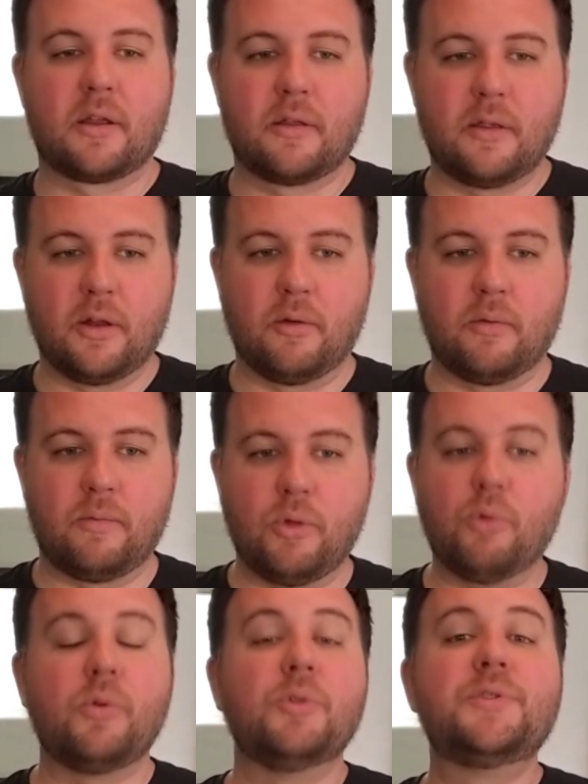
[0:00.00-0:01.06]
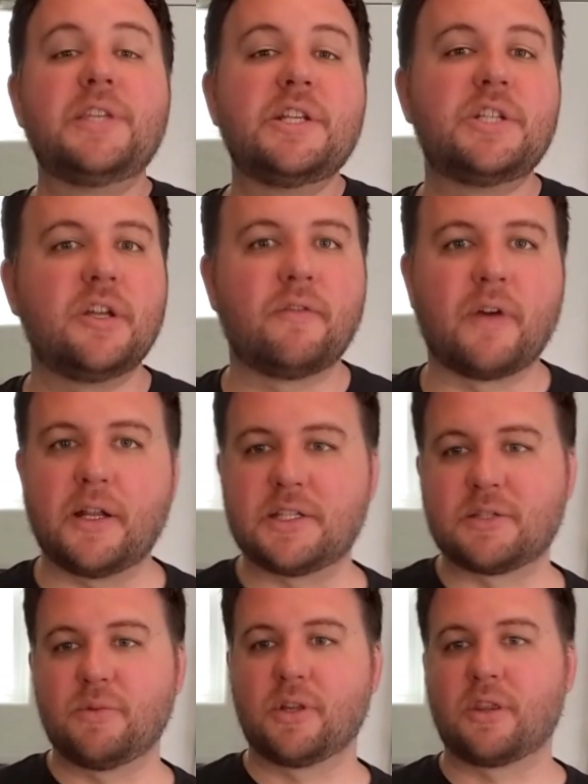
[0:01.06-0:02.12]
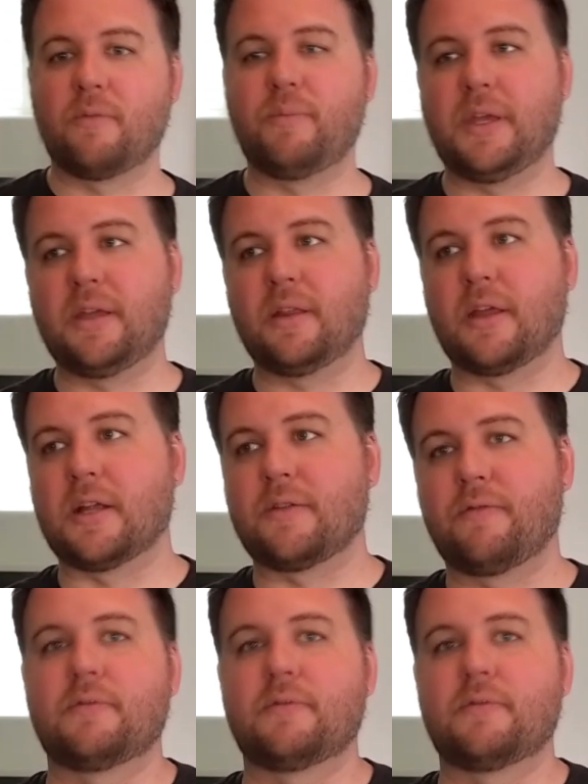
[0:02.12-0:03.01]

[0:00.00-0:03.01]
you know, you see Giovanni Smith of being that